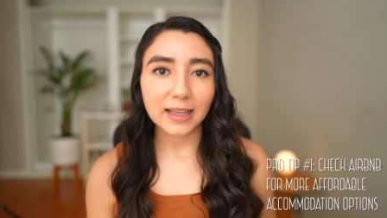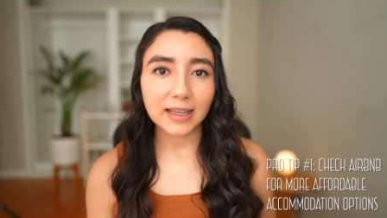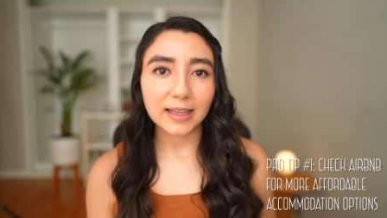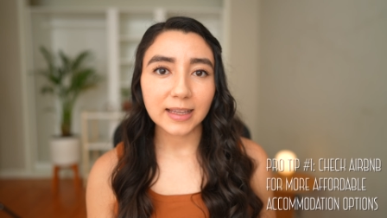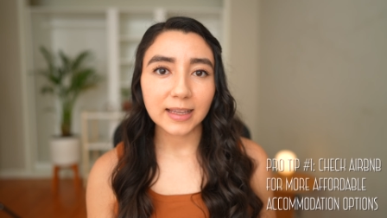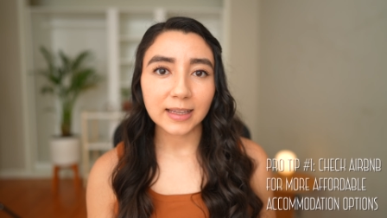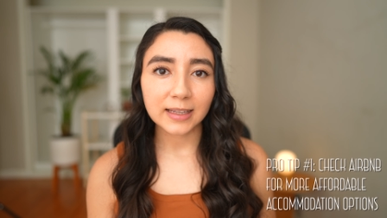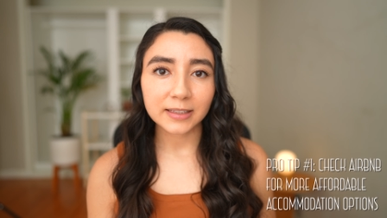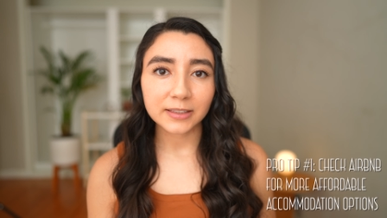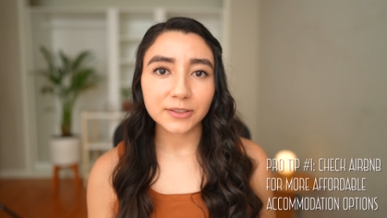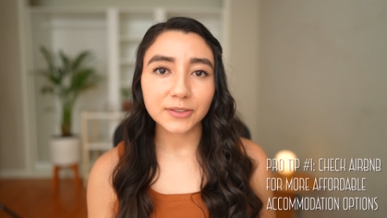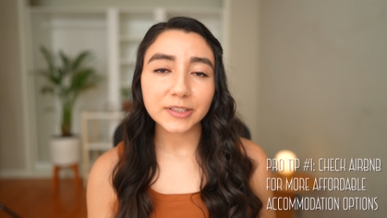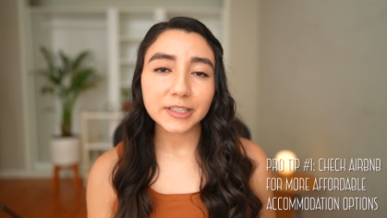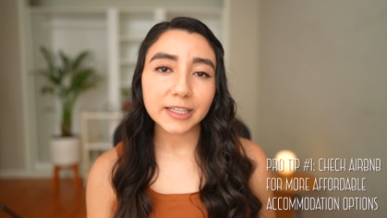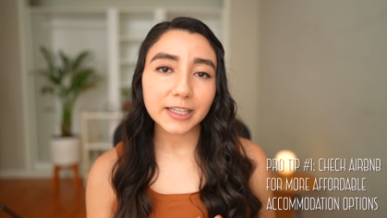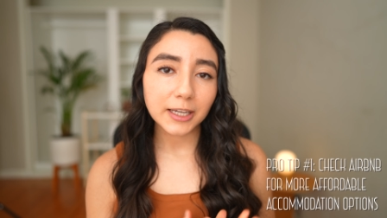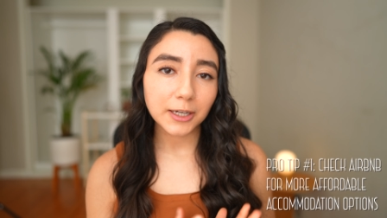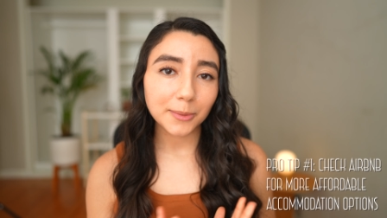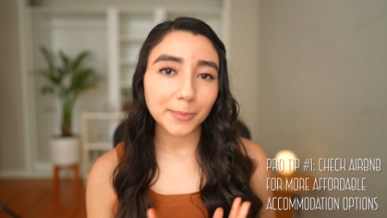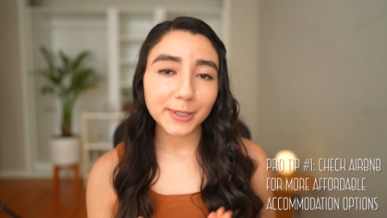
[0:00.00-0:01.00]
and
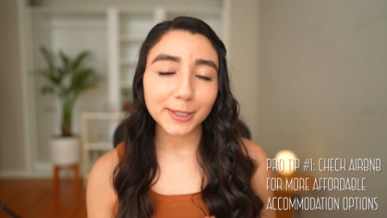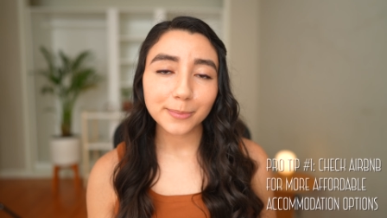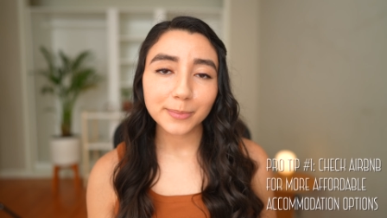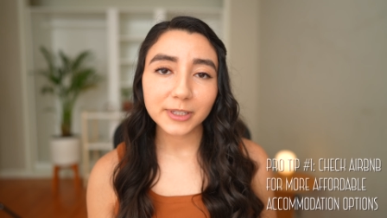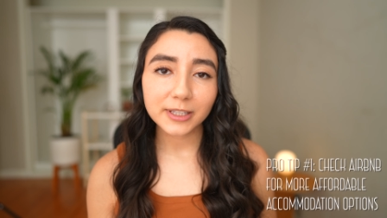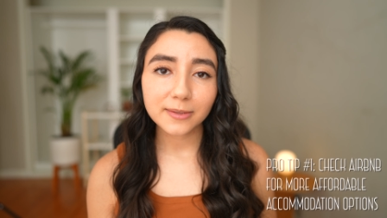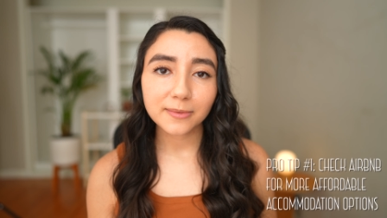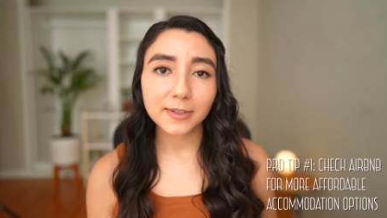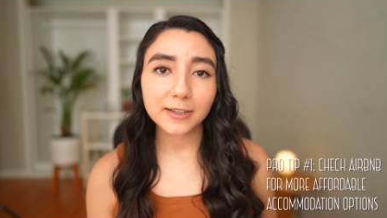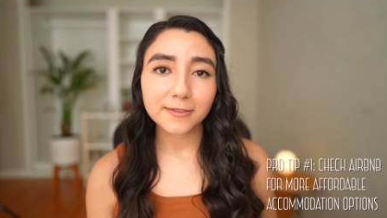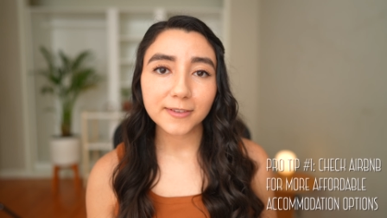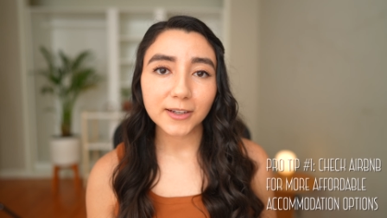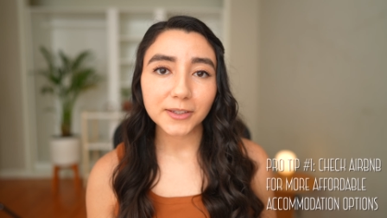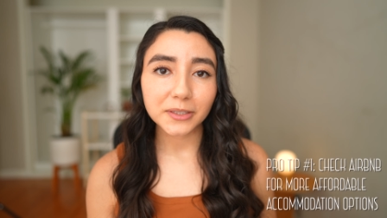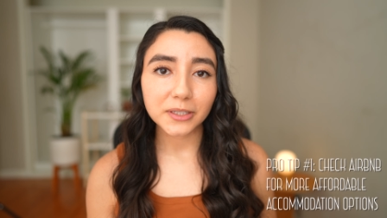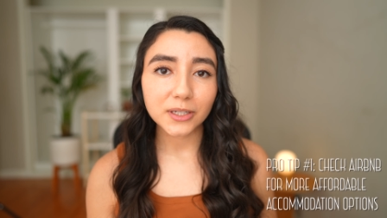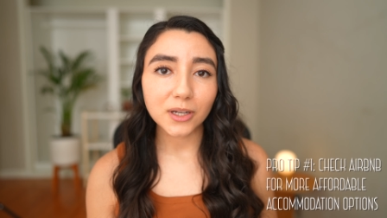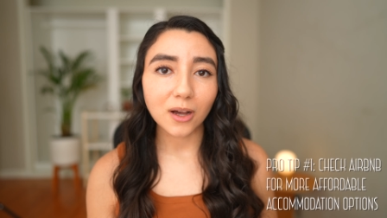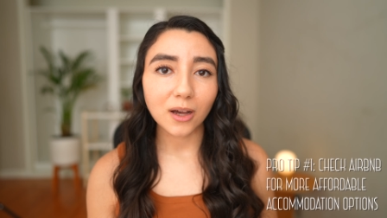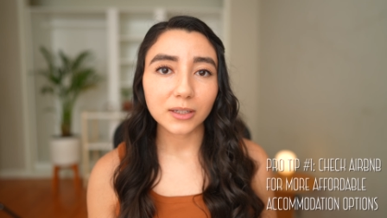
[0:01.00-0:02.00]
using Airbnb, we
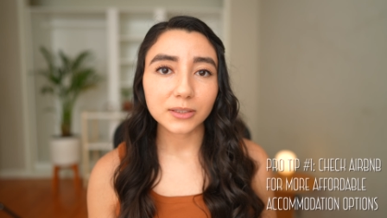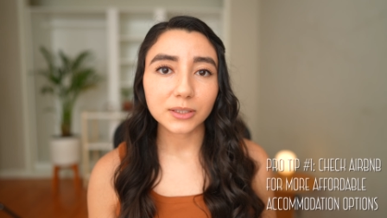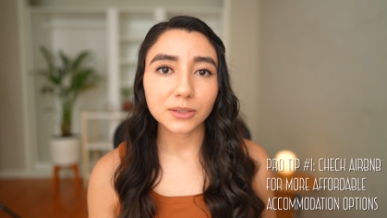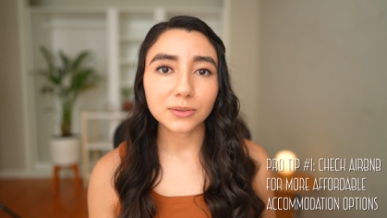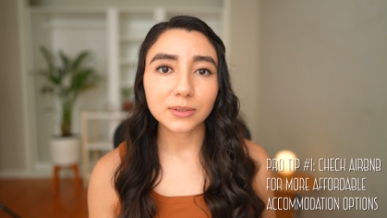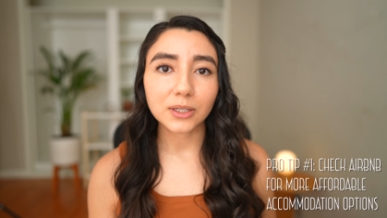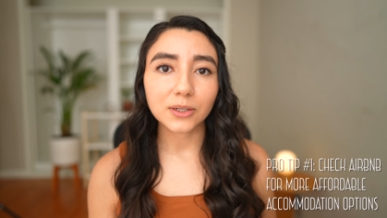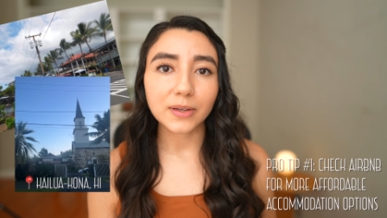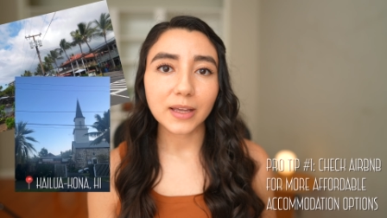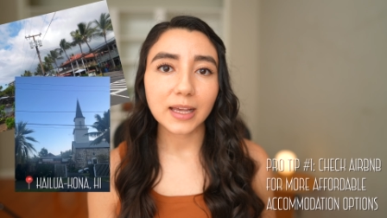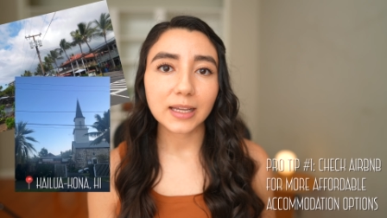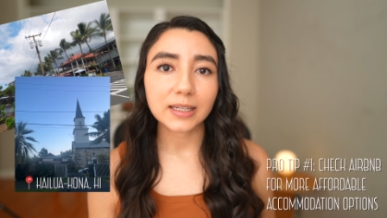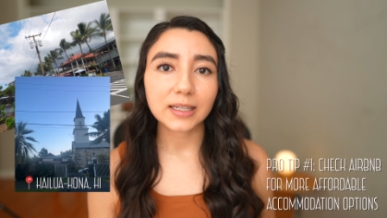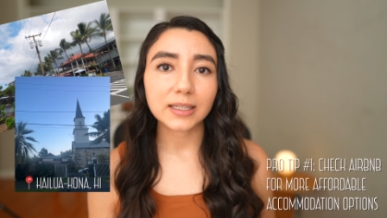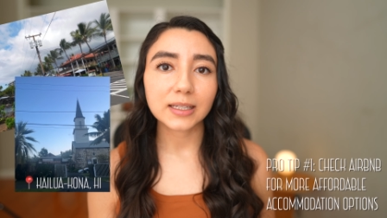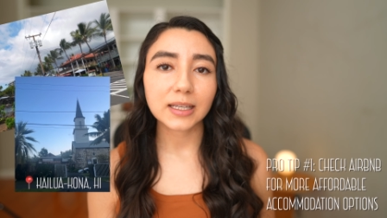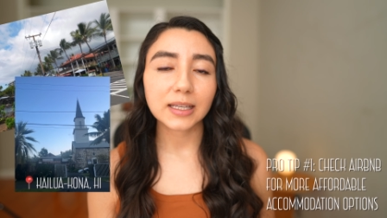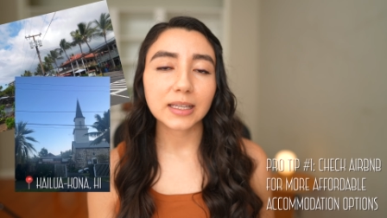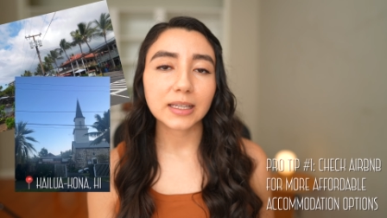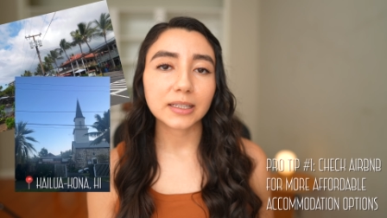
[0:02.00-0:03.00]
found a condo
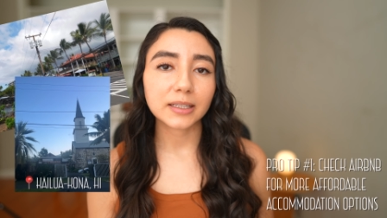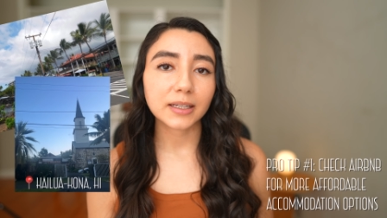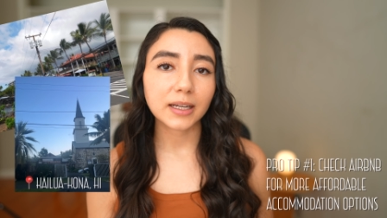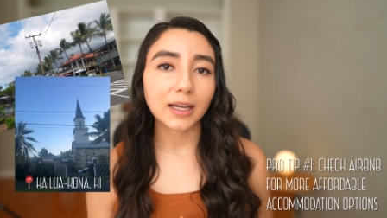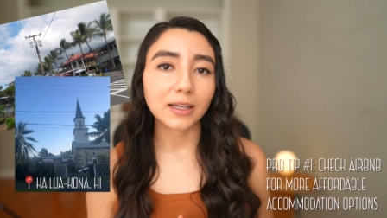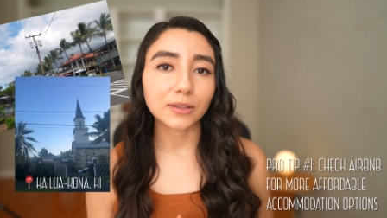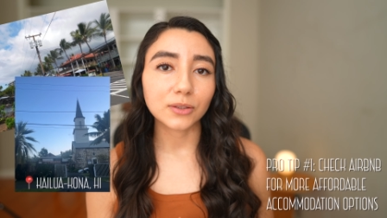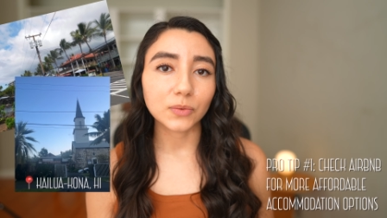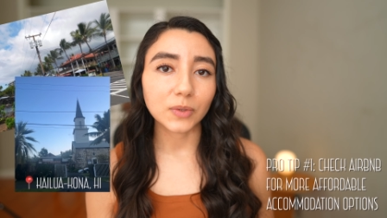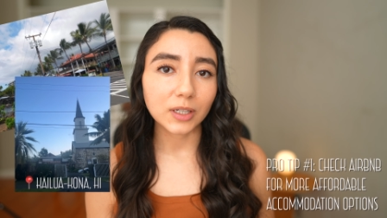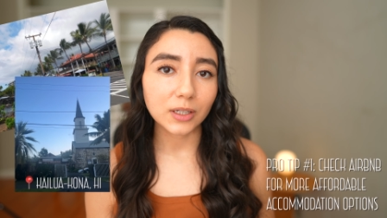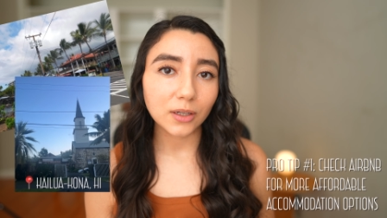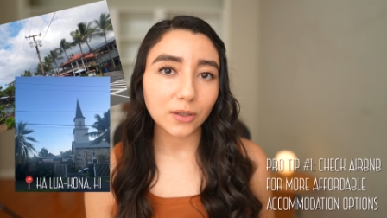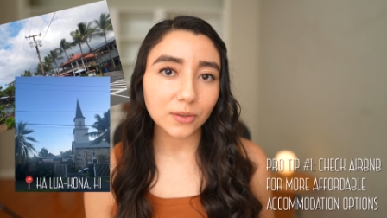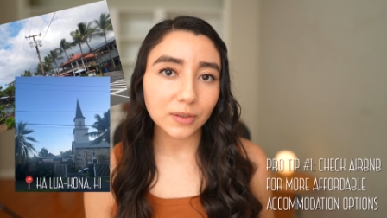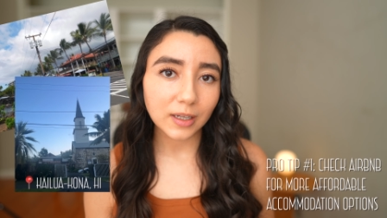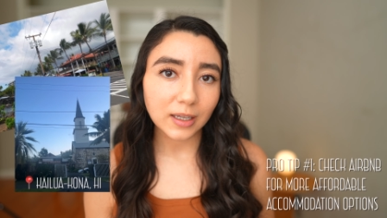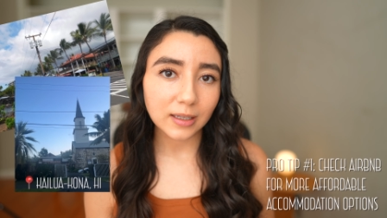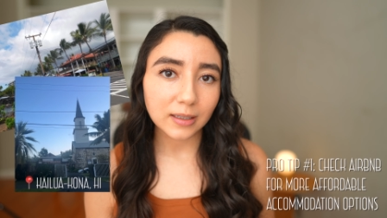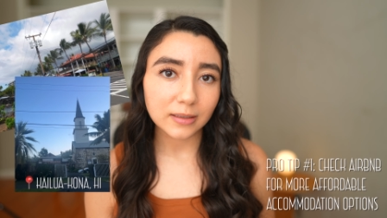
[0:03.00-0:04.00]
located in
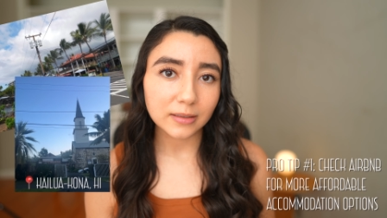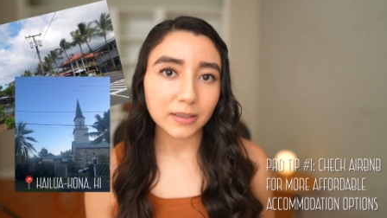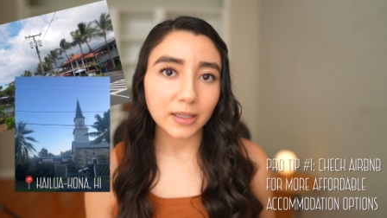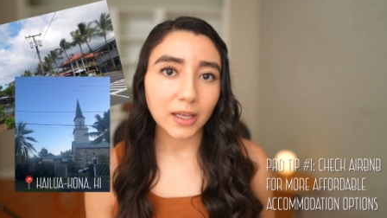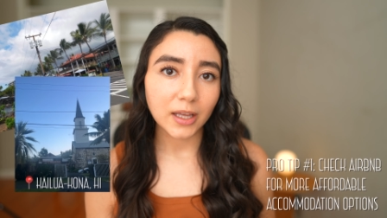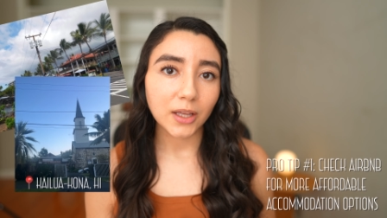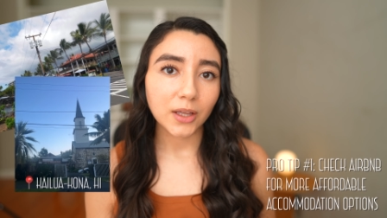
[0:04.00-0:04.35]
Kailua-Kona,